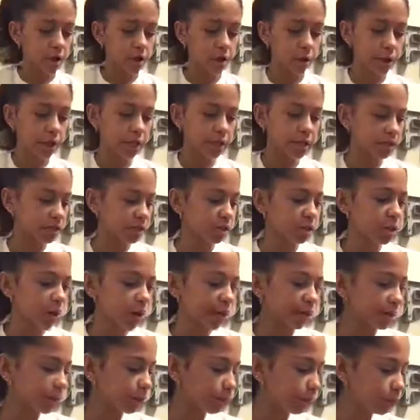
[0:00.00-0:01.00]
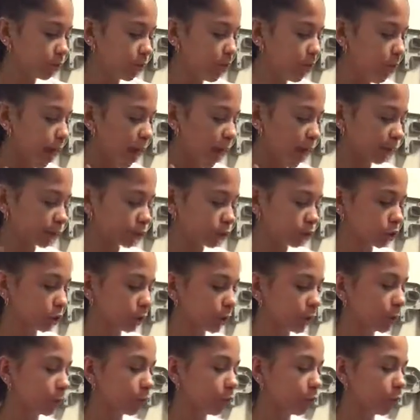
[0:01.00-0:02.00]
Okay, so I don't know
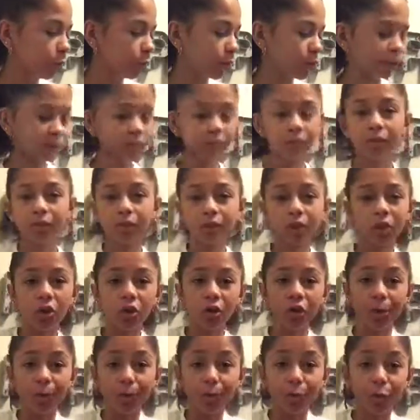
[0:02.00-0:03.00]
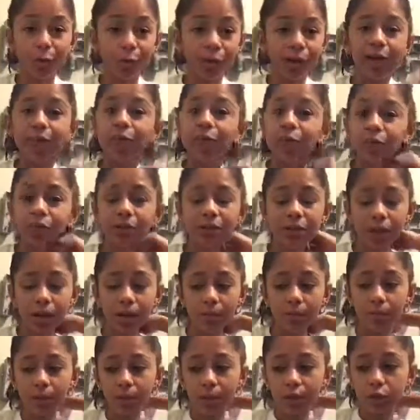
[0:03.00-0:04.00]
actually what look I'm going for
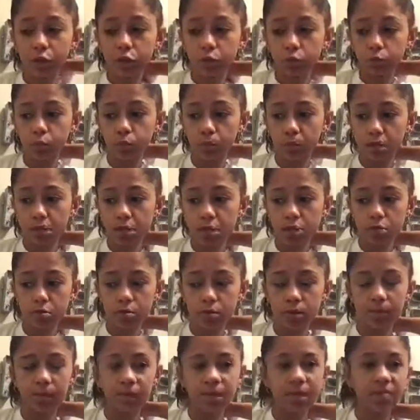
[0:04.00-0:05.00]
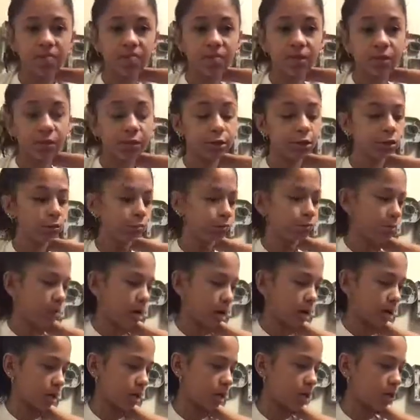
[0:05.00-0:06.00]
today, but I do want to do something very
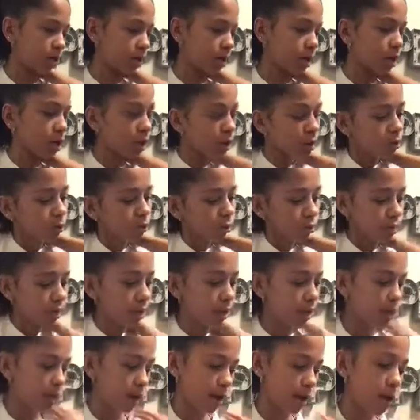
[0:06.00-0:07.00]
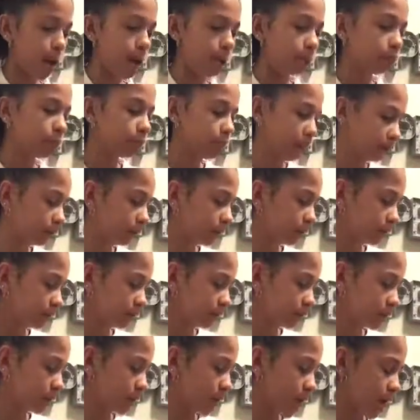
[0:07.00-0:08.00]
dramatic with a red
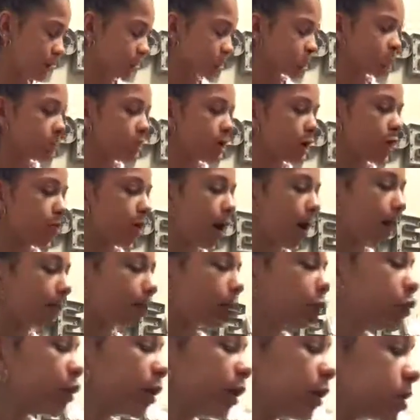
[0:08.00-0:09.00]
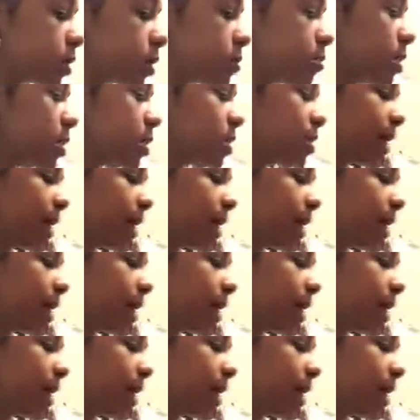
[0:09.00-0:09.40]
lip today. So I'm going to be